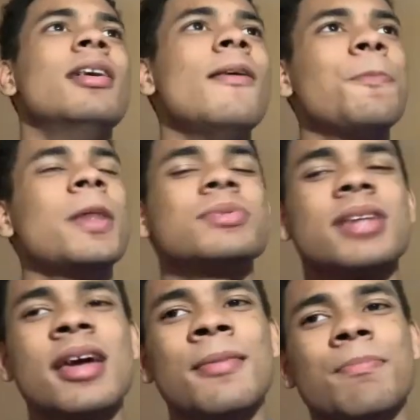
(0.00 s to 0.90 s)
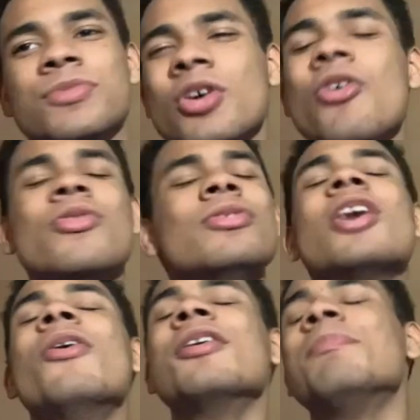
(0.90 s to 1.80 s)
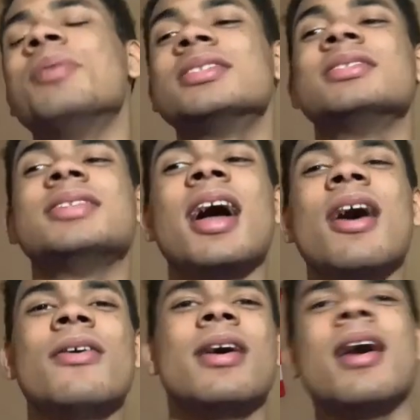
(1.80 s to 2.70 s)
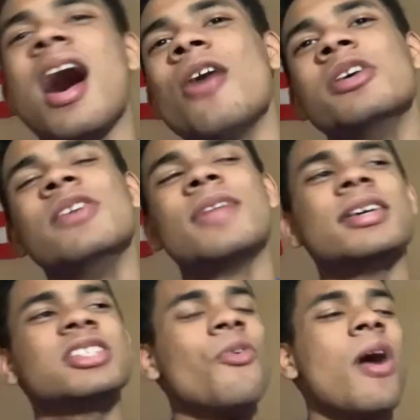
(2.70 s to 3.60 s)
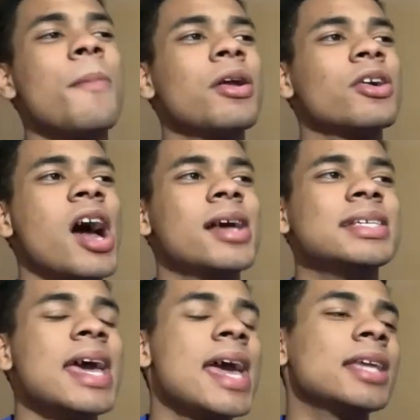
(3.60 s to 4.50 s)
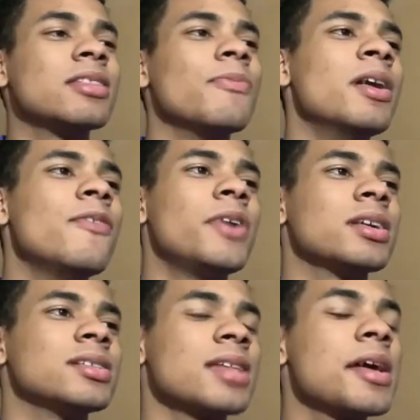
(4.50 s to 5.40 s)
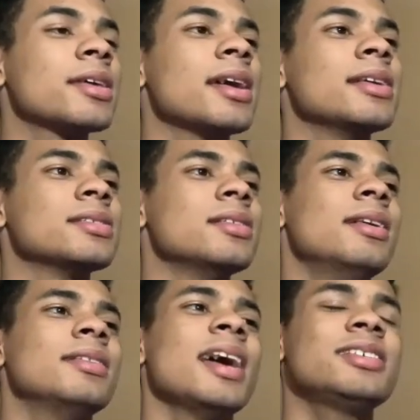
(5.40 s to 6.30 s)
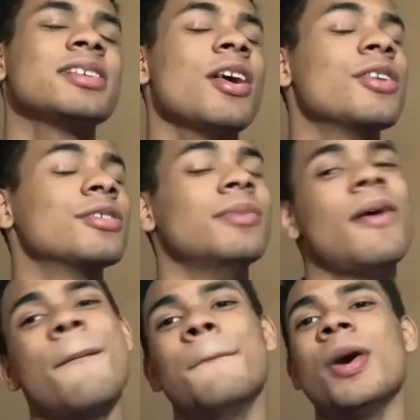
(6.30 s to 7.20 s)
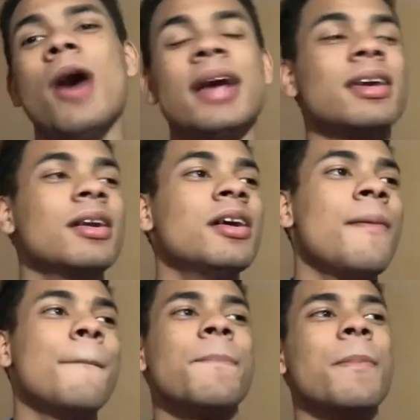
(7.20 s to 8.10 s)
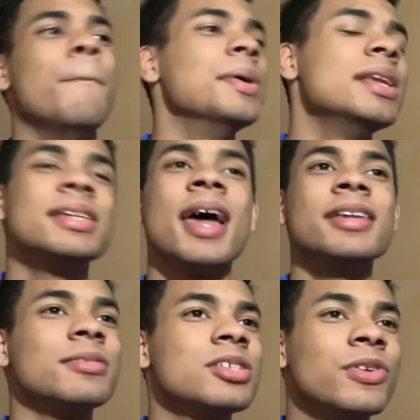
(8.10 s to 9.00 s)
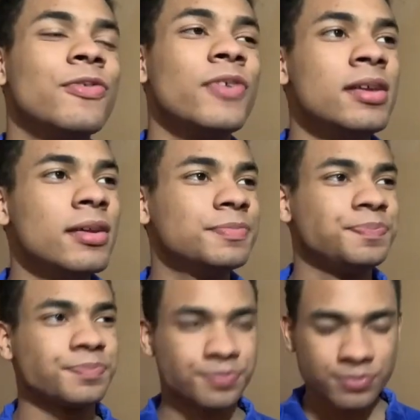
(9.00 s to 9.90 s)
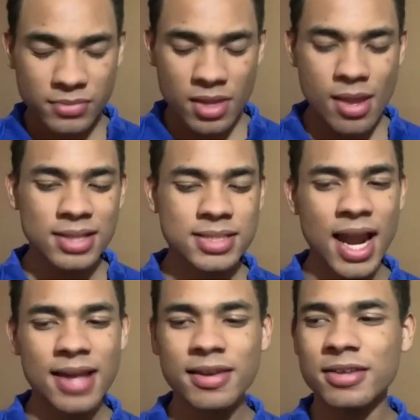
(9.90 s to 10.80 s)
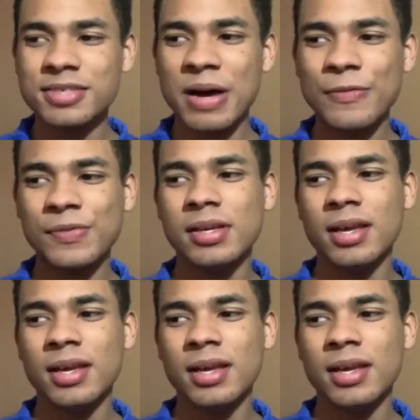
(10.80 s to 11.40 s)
know what I'm saying? Dude throwing them punches down. I weaved that shit while I'm on the ground. His hand hit the motherfucking staircase. That shit hurt him. I get up, beat his ass up to his feet until I get up to my feet.